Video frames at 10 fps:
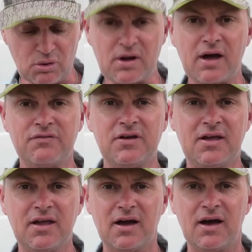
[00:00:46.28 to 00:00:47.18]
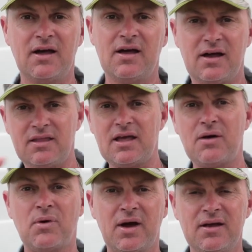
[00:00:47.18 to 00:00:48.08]
Look after your gear, and
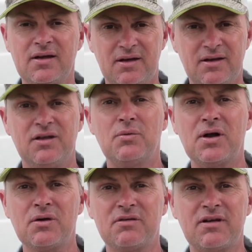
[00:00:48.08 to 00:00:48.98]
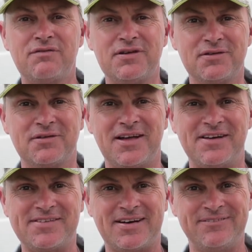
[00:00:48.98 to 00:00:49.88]
that way you won't lose that fish of a
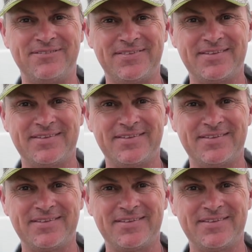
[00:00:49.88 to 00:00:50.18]
lifetime.